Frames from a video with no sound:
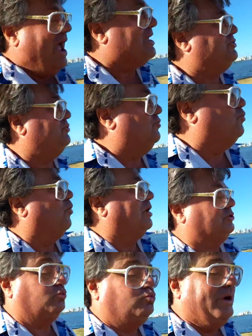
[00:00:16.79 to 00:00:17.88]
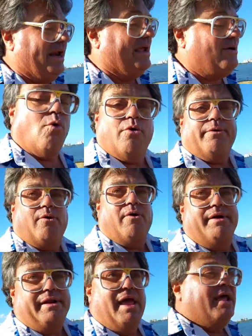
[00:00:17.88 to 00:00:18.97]
as to what's really going
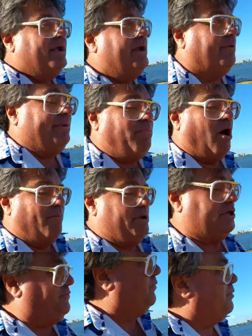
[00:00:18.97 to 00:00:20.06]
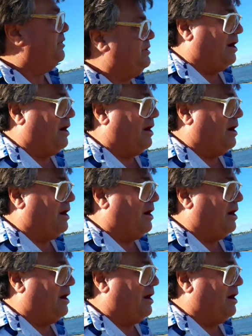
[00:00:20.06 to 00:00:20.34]
on here in Palm Beach, Florida.